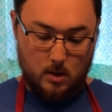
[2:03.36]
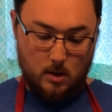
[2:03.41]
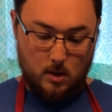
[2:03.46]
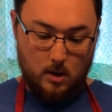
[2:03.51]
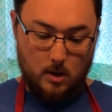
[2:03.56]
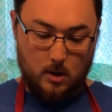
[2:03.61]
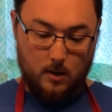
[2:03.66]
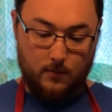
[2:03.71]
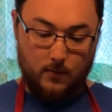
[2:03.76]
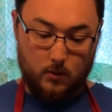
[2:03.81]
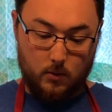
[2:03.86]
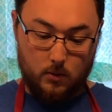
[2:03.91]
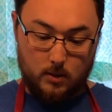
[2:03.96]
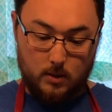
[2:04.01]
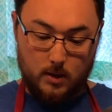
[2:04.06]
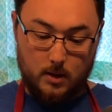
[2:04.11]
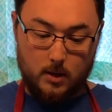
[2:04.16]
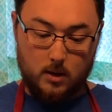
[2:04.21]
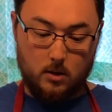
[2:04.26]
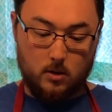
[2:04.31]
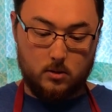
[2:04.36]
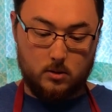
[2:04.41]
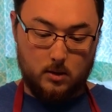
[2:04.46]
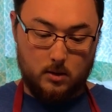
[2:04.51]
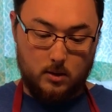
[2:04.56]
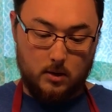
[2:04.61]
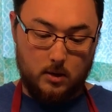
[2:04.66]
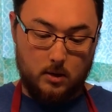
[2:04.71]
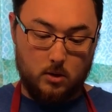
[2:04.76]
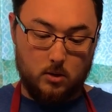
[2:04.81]
for years
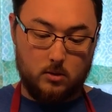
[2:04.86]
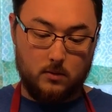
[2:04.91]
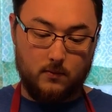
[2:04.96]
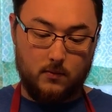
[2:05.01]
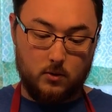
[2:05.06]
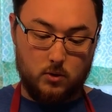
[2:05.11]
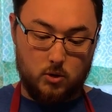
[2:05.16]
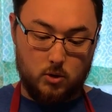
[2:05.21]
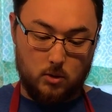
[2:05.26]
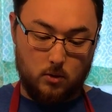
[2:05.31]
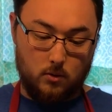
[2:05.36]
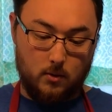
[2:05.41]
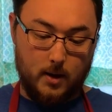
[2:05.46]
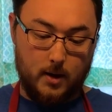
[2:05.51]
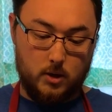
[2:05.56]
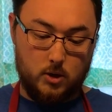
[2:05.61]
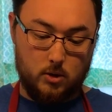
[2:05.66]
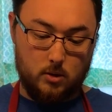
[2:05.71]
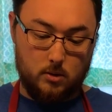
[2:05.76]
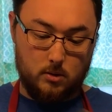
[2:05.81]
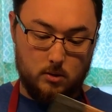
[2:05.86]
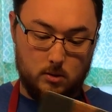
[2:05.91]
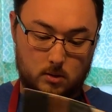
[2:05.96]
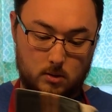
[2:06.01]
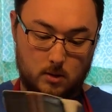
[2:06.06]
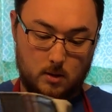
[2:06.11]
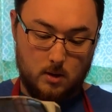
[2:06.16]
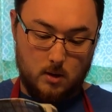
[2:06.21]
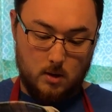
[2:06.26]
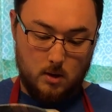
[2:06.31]
and years and for
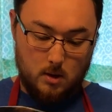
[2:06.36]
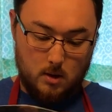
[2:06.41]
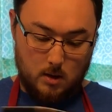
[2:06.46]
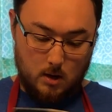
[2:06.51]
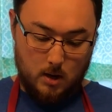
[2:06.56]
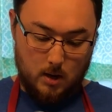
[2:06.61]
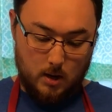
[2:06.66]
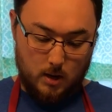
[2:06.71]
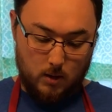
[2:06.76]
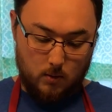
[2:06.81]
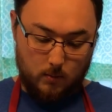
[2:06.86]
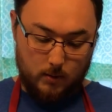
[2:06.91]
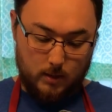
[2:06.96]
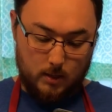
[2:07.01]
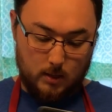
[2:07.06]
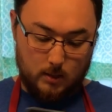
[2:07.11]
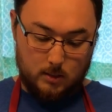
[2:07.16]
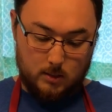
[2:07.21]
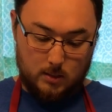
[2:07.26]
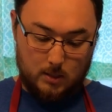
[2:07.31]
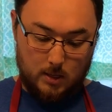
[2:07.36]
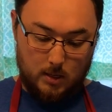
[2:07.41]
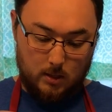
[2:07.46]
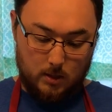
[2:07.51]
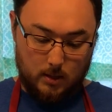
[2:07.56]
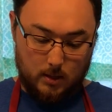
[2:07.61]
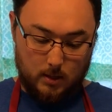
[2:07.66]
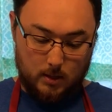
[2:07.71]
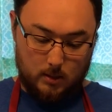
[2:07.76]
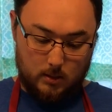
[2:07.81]
generations. And we can see
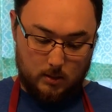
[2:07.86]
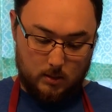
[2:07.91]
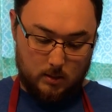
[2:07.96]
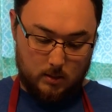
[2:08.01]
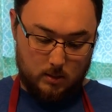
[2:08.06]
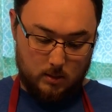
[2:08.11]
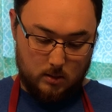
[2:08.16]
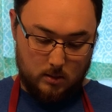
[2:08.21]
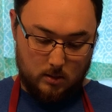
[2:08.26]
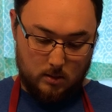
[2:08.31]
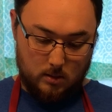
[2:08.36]
this